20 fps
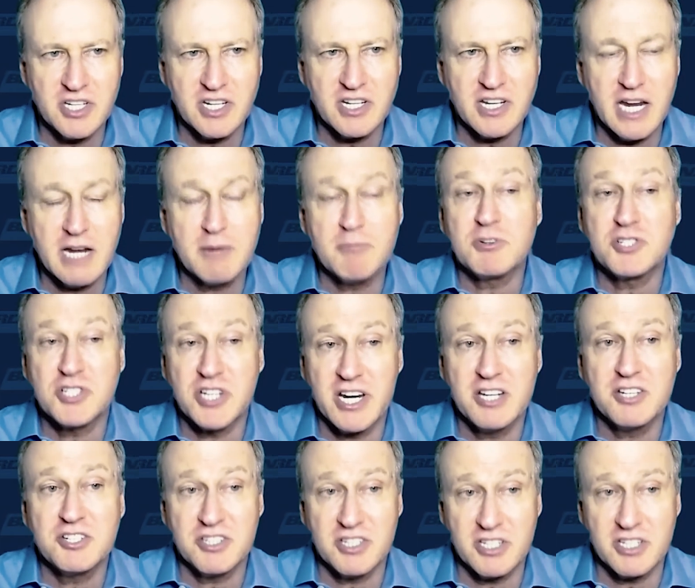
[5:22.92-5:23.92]
the game or
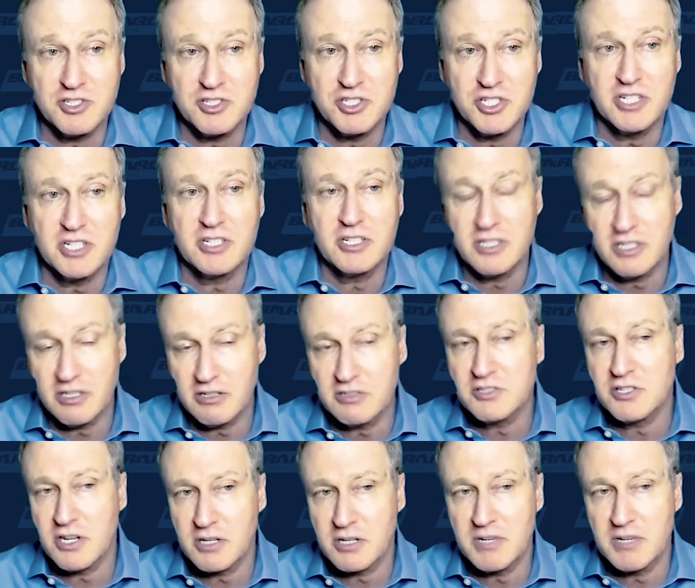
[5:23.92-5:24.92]
changing the agenda. And I'll
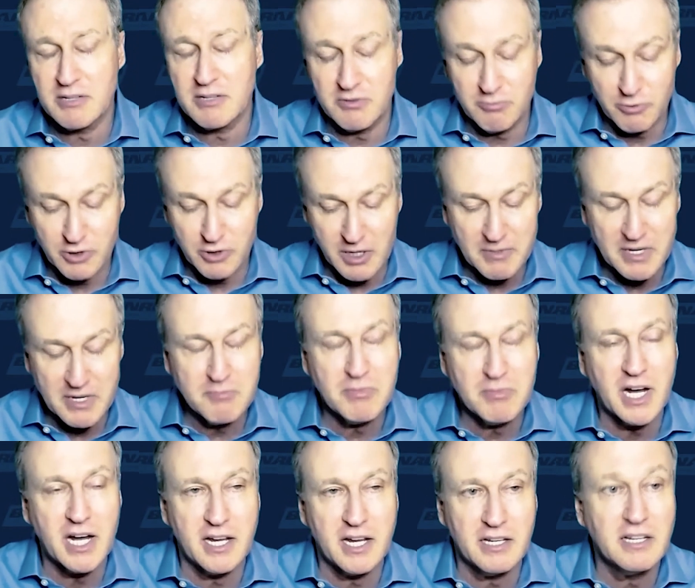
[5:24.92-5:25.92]
talk about what I mean
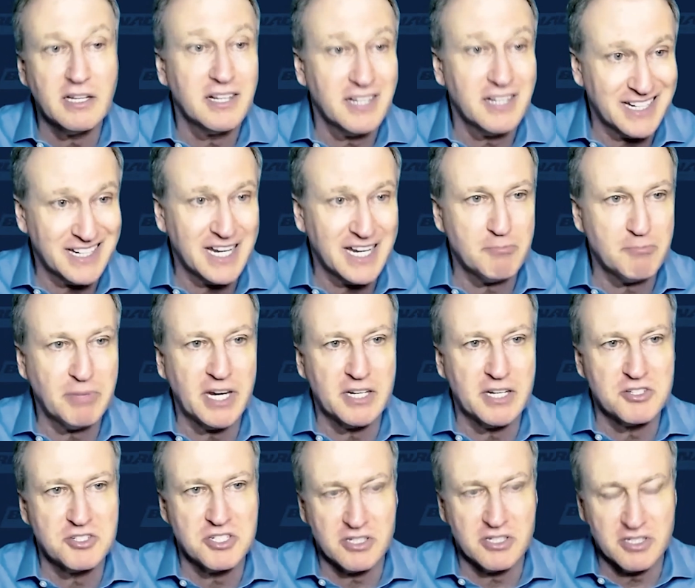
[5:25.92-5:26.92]
by a campaign
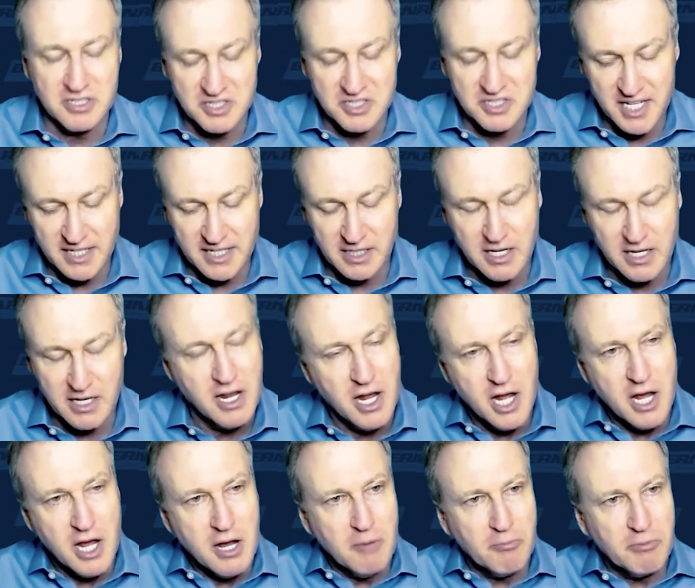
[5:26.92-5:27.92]
agenda in a second.
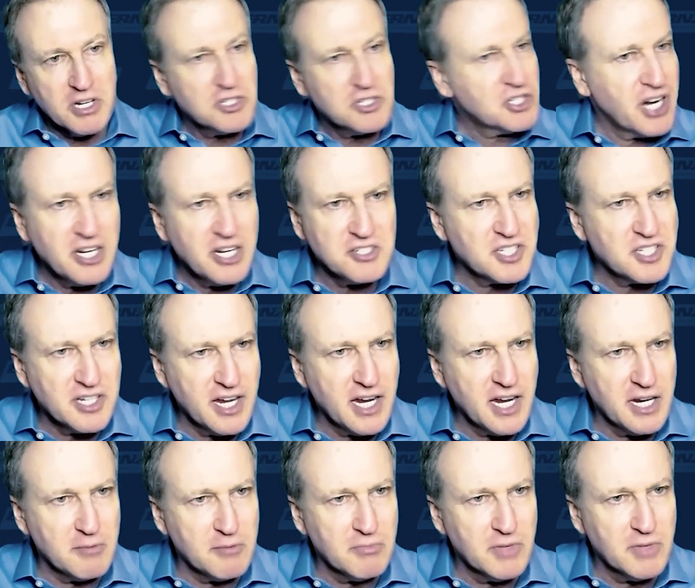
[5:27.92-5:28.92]
But he changed the
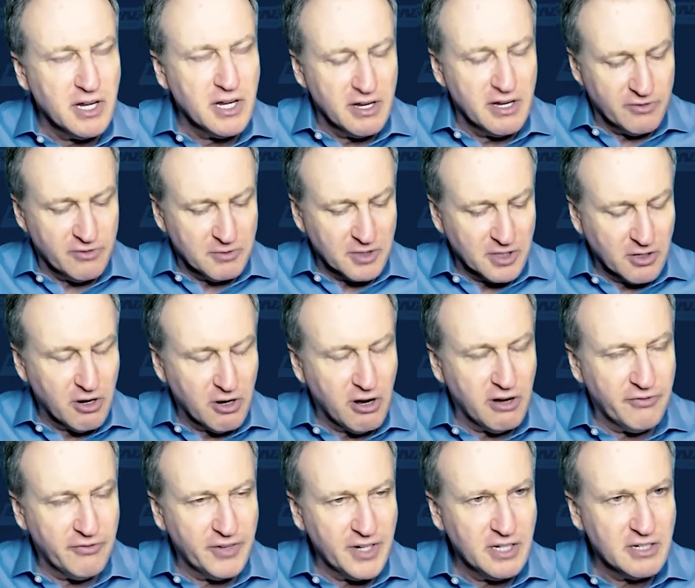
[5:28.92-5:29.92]
game from the
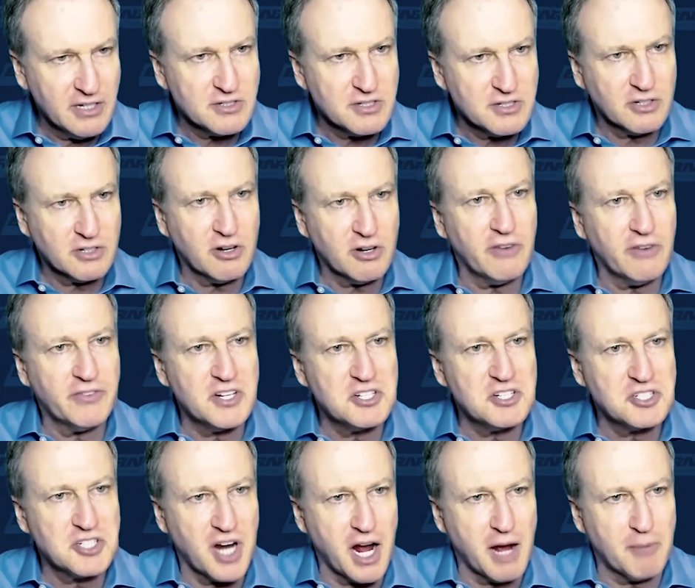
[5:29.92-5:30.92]
coffee to the coffee
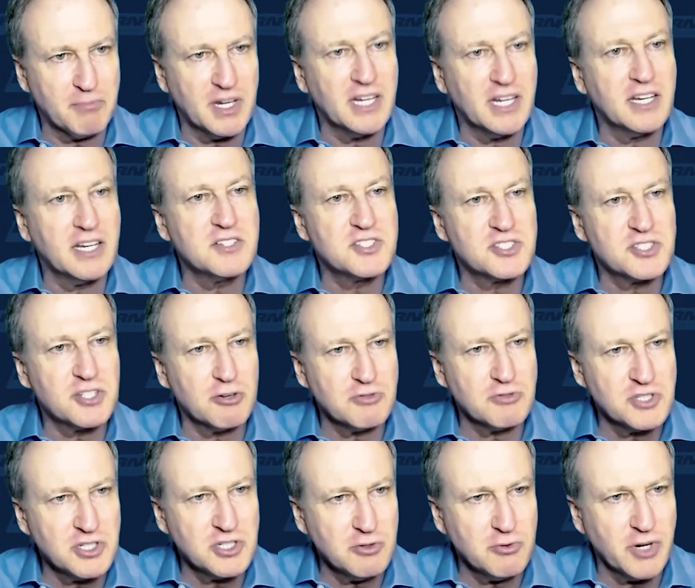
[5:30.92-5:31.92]
shop. And in so
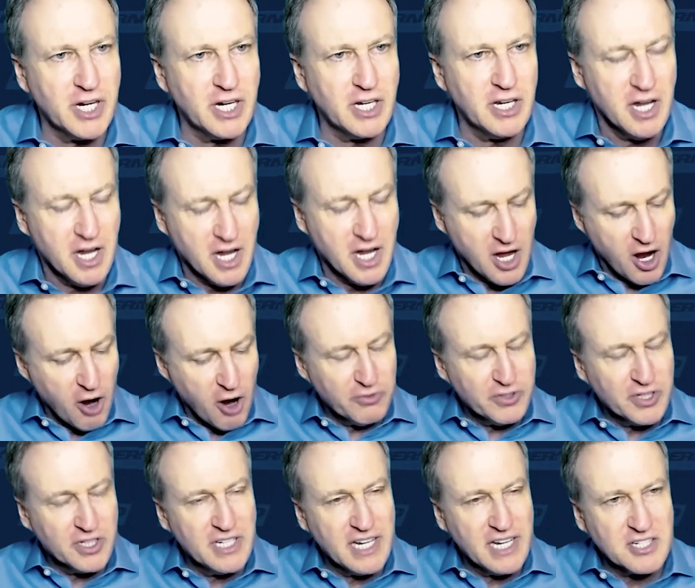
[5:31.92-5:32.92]
doing, over
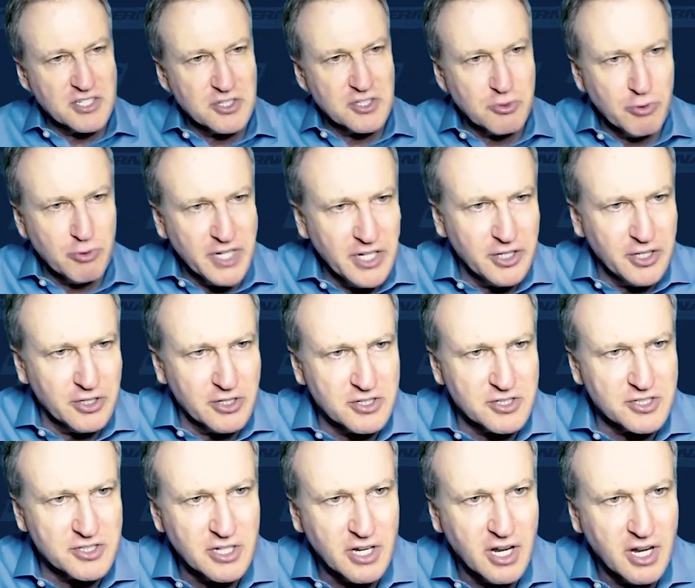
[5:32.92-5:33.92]
the next 20
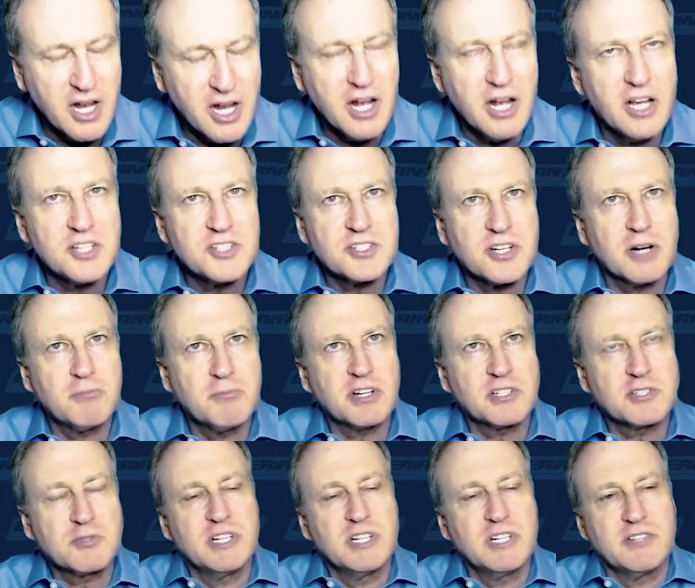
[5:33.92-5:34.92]
years,
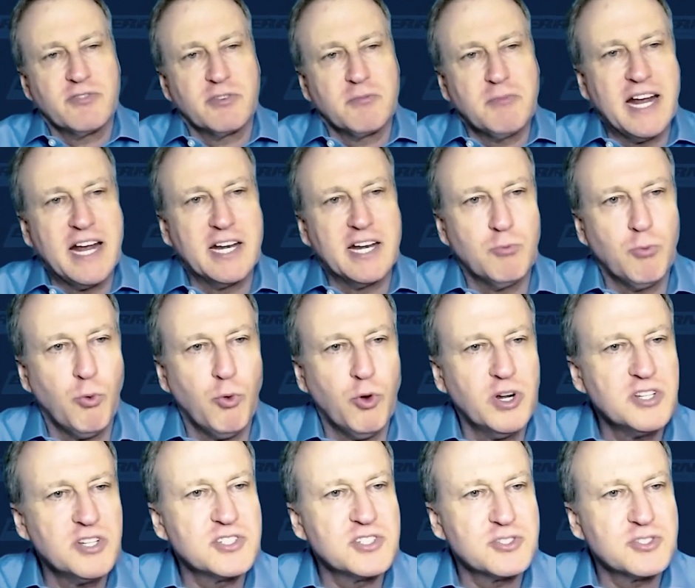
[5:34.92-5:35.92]
Starbucks went from adding
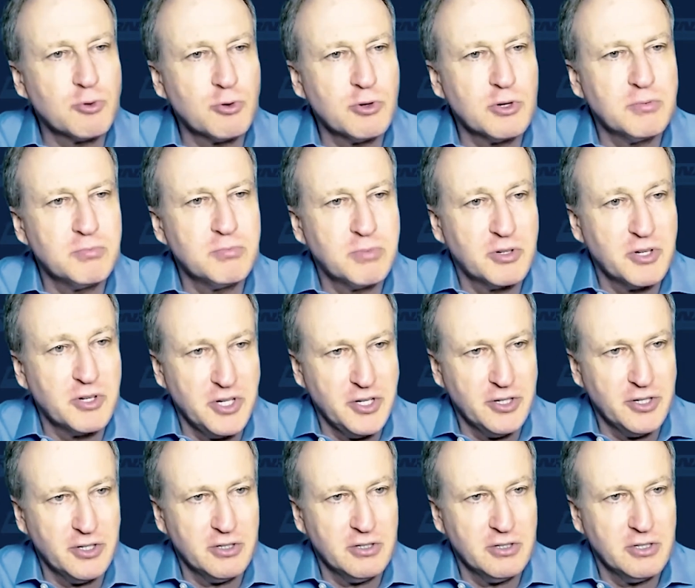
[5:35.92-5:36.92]
one store per
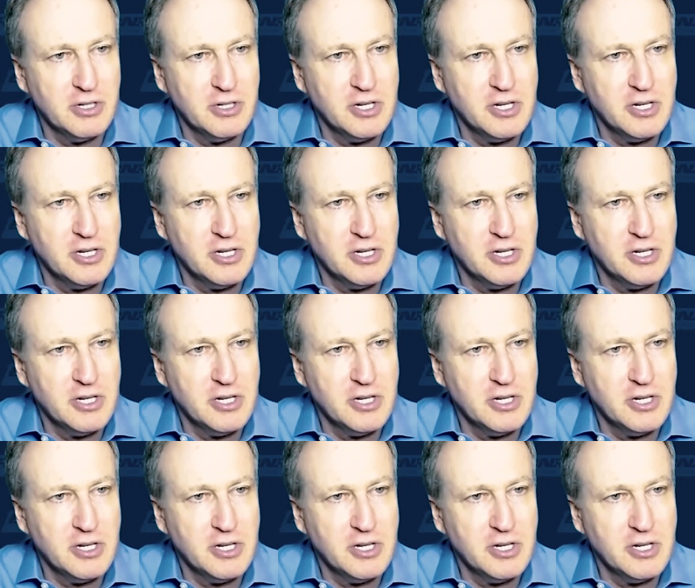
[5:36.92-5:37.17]
year